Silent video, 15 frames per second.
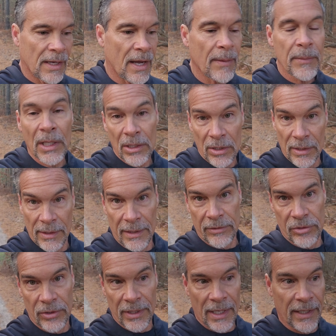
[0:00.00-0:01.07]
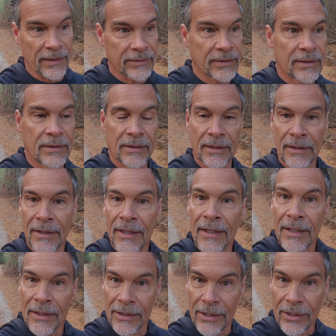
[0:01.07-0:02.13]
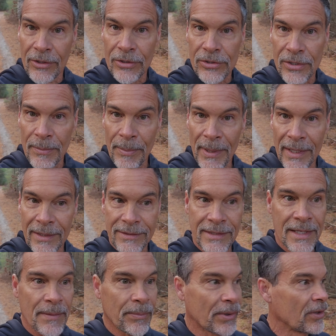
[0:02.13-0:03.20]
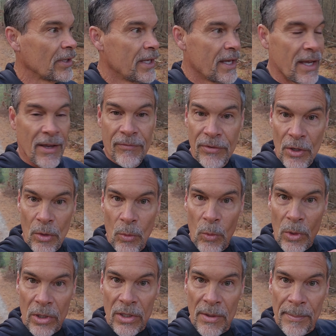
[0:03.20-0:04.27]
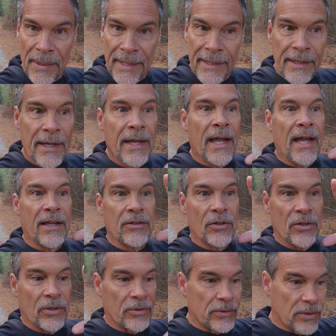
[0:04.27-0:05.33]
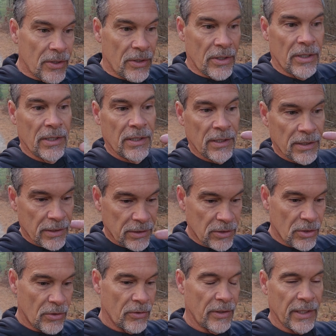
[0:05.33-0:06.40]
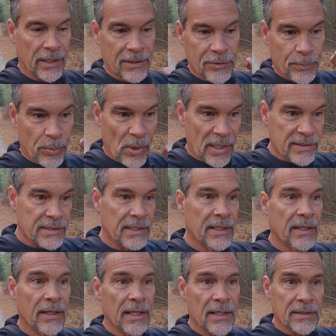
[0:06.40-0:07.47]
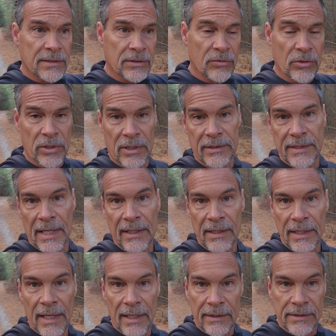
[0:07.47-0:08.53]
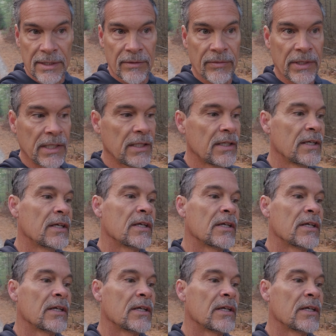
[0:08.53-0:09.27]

I'm not going to lecture you guys. Leadership by example. If you're a worker bee and you're, you're, you're expressing this through your daily activity,